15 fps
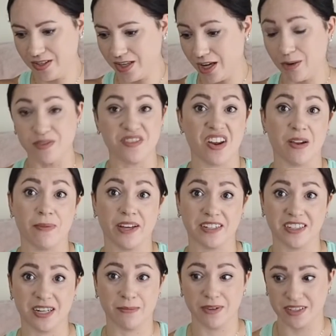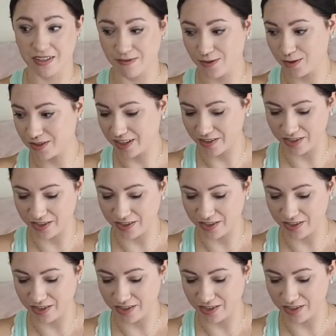I was not about to take my Supple out